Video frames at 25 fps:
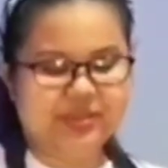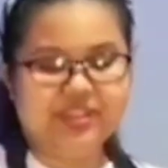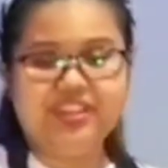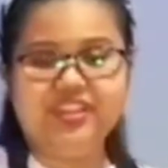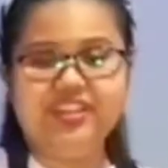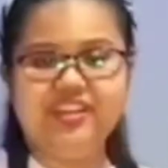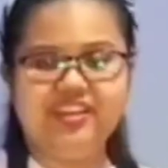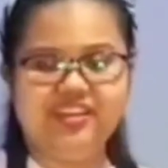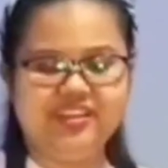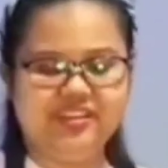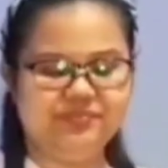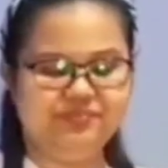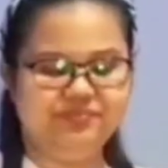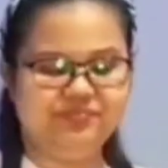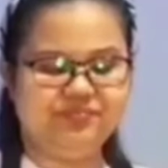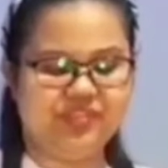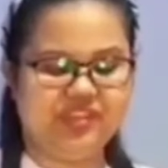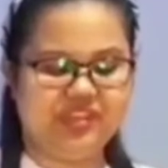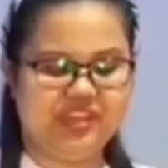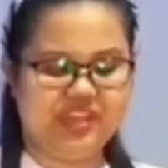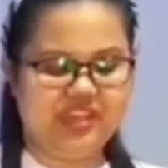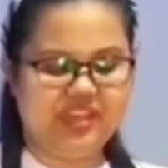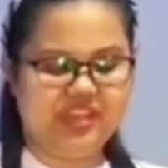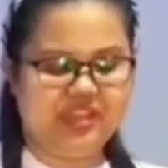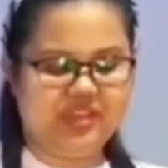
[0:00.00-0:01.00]
But yeah,
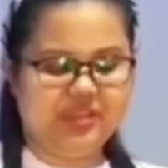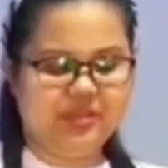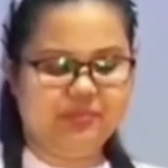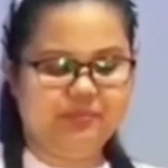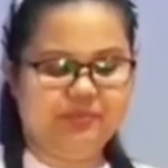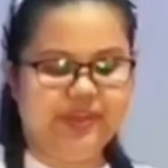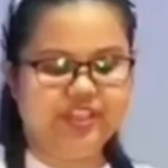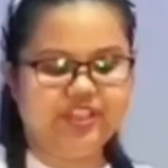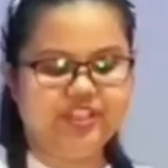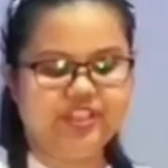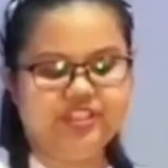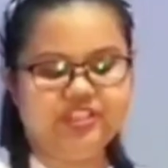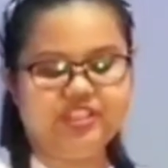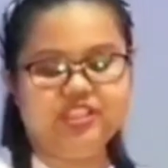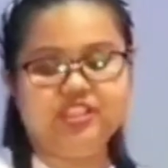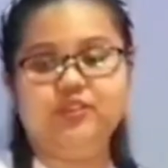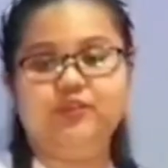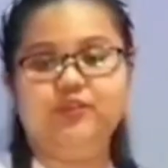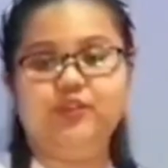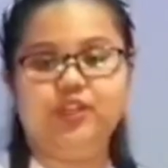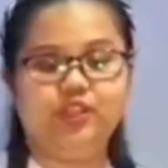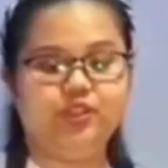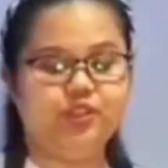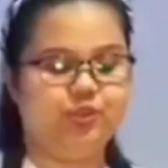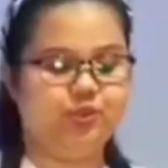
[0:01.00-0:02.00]
patience is
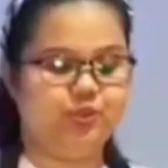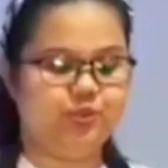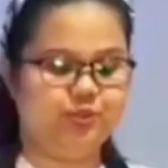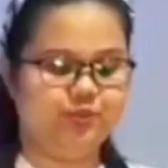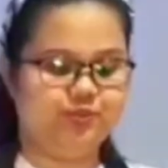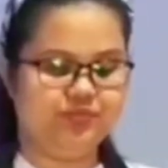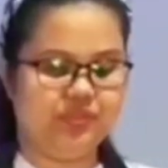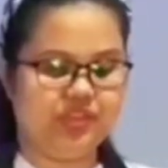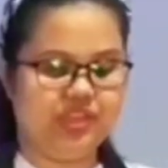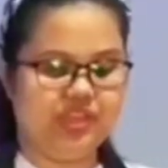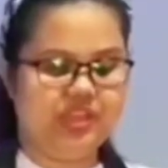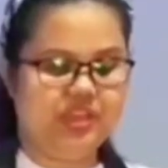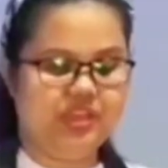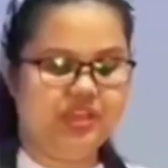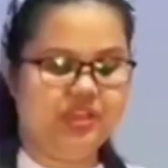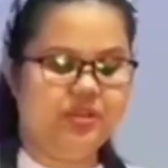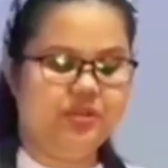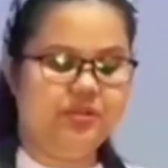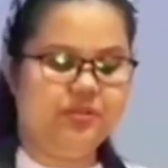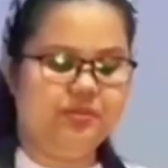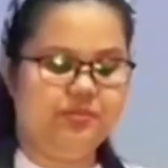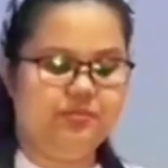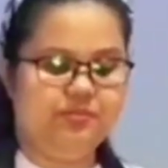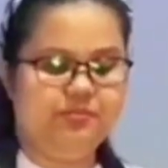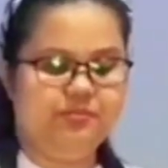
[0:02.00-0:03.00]
a virtue.
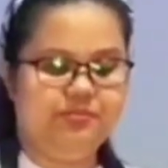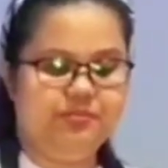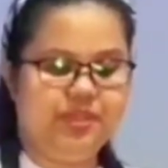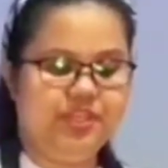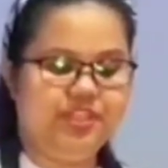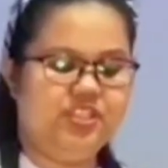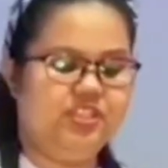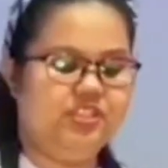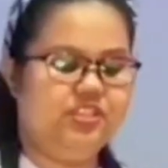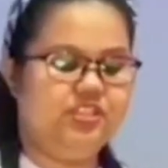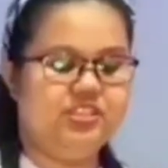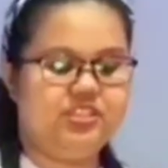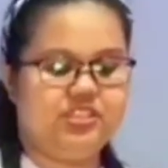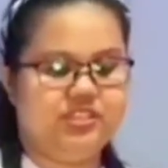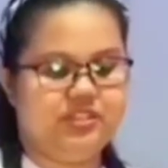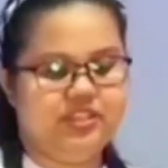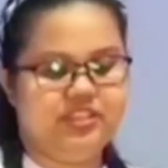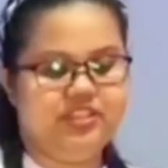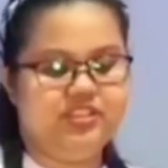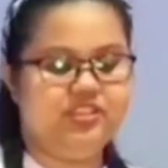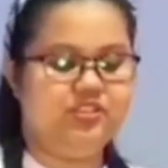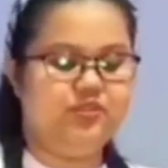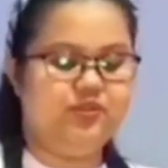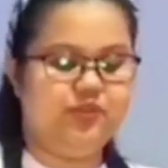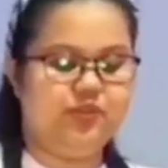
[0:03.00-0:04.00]
Patience
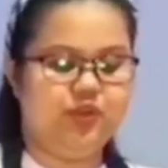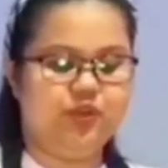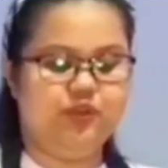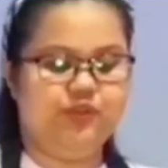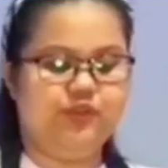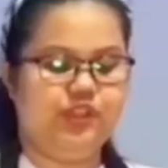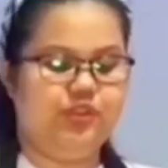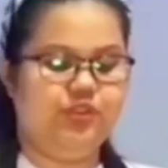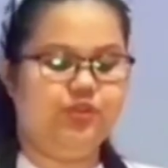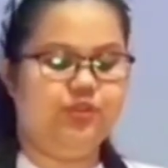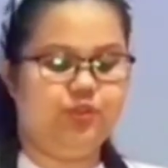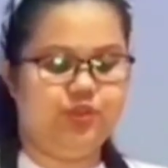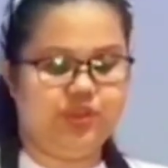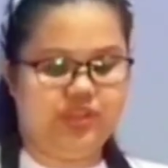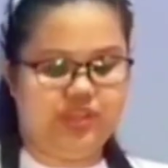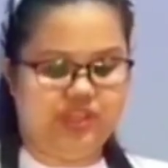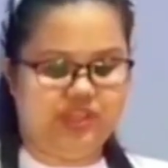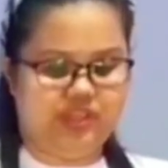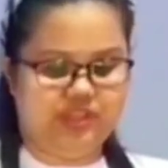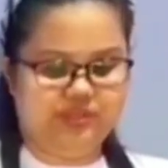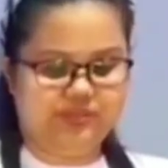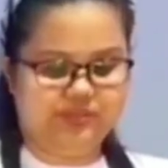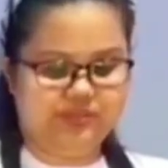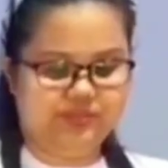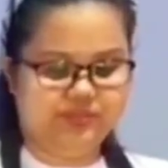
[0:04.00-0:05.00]
is involved in
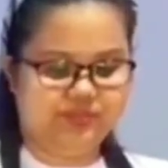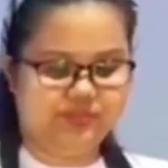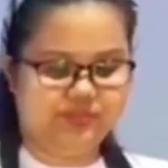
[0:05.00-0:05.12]
cooking.